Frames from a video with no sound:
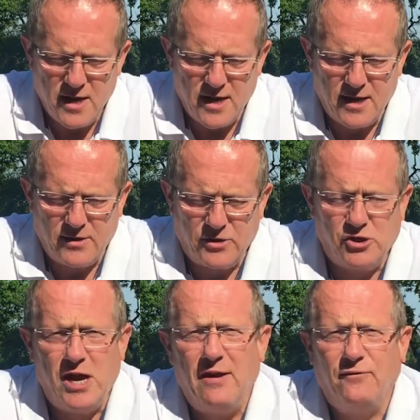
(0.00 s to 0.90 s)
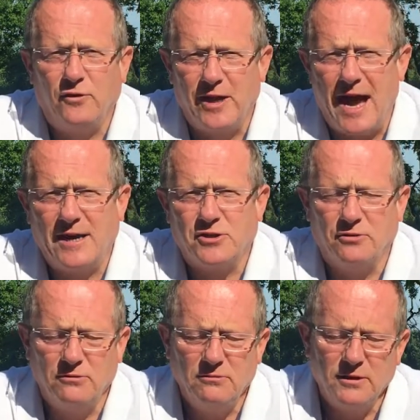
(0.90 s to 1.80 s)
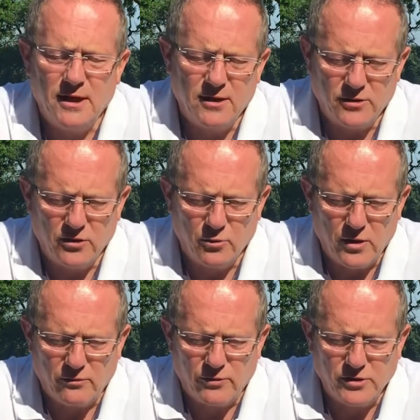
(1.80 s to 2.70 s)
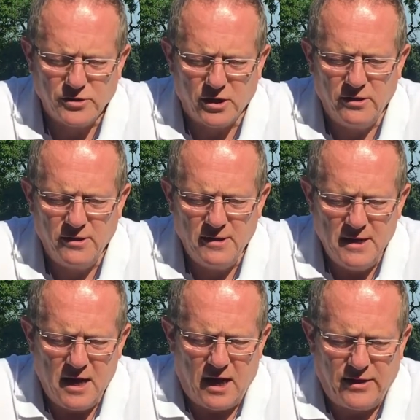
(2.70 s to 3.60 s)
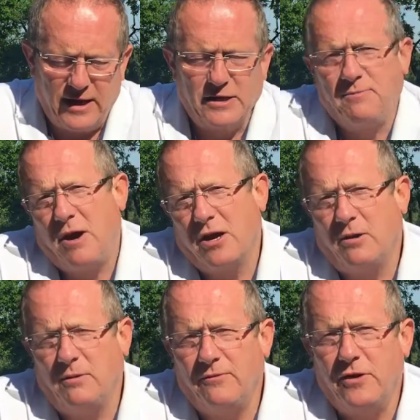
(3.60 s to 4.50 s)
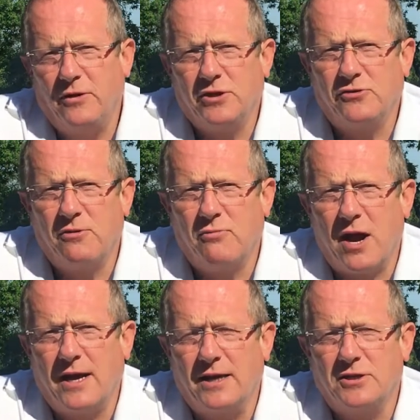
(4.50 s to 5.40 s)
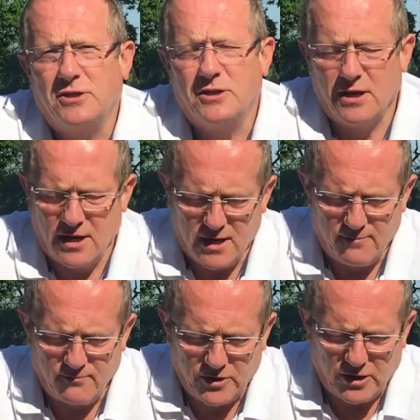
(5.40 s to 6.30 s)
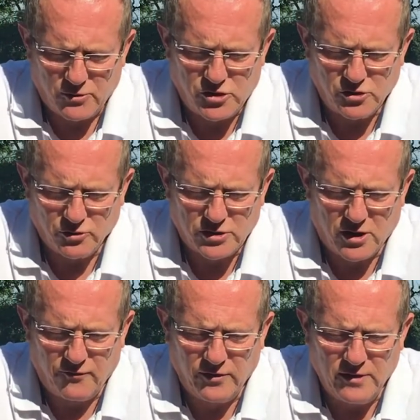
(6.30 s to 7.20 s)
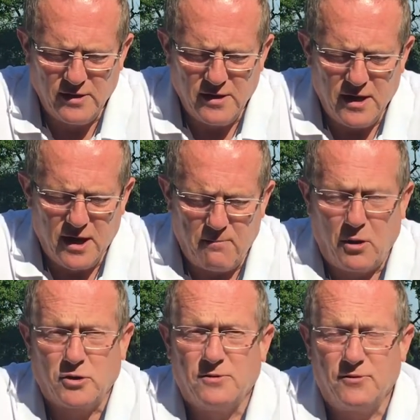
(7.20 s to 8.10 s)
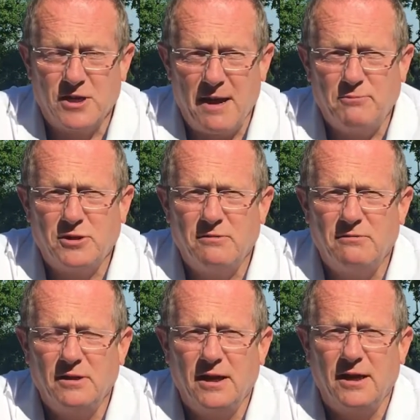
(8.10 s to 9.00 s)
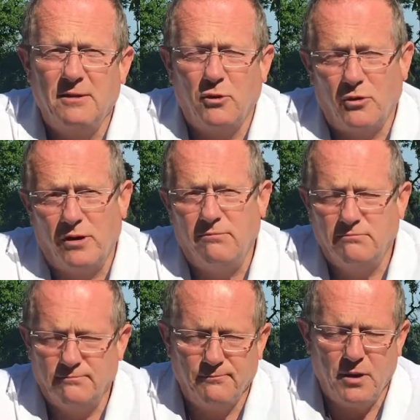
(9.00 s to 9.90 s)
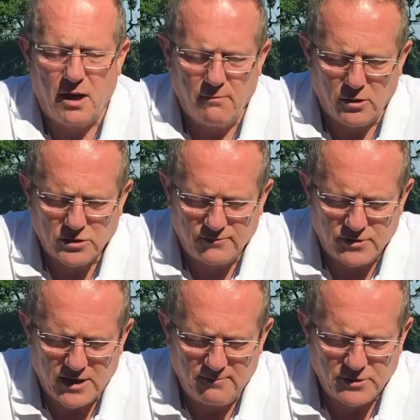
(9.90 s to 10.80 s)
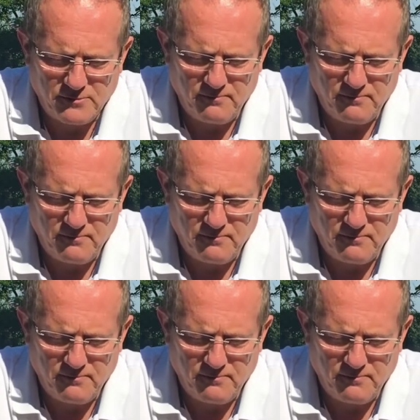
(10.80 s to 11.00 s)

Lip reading: the shaft or the axle that the wheel runs on. I then had to buy a couple of uni-strut brackets that I was short of, a box of Zebs, or a part box of Zebs,